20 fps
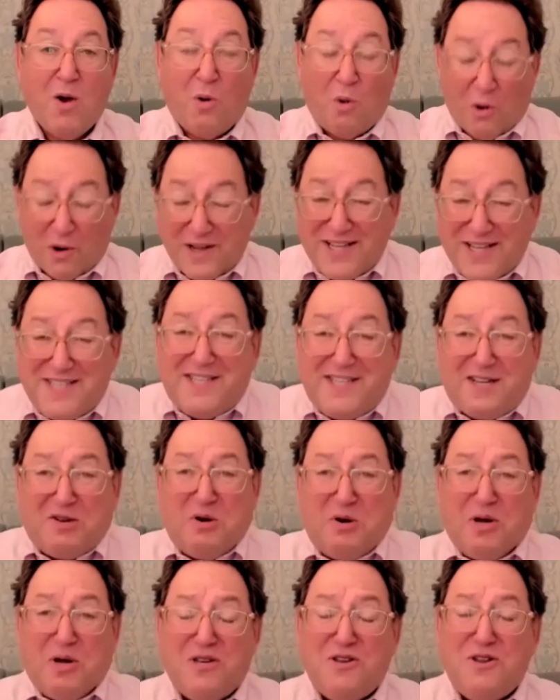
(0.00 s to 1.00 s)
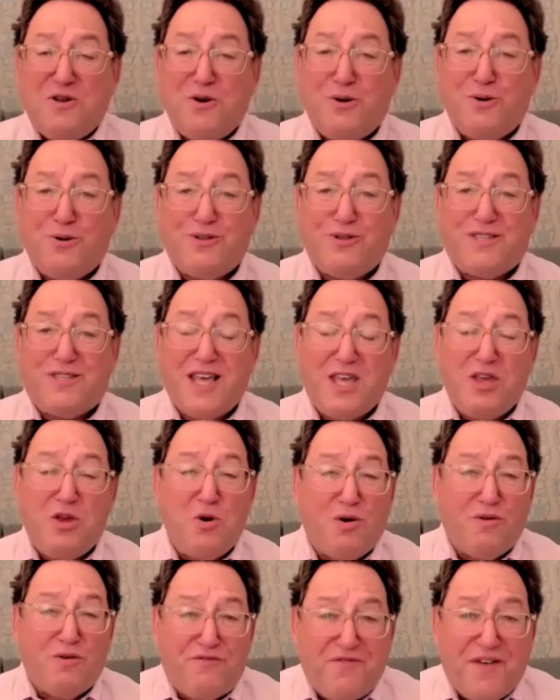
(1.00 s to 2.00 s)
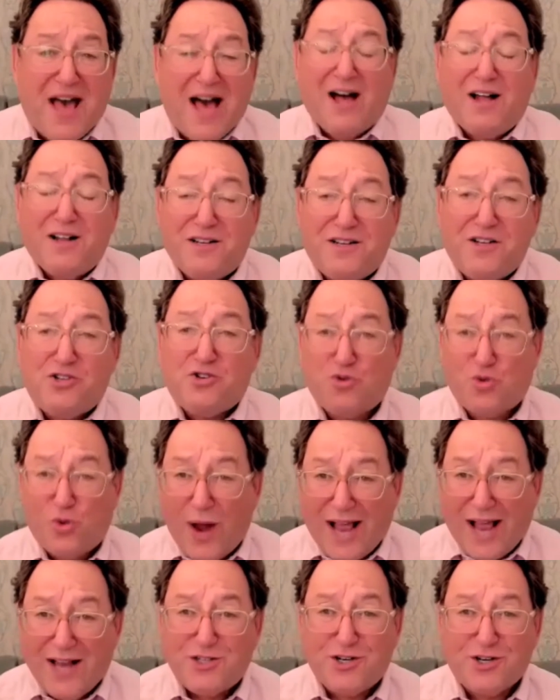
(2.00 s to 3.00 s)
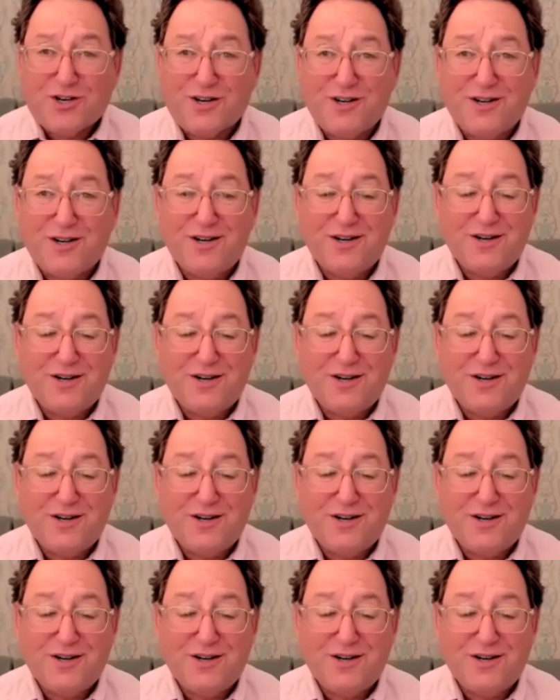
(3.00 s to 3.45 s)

Or is it good news that you have found a treasure?